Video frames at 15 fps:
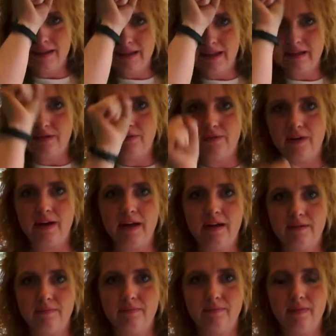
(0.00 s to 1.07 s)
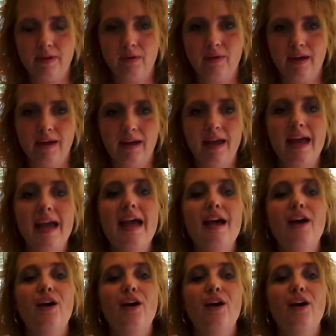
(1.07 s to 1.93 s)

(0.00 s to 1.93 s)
schizophrenia, okay?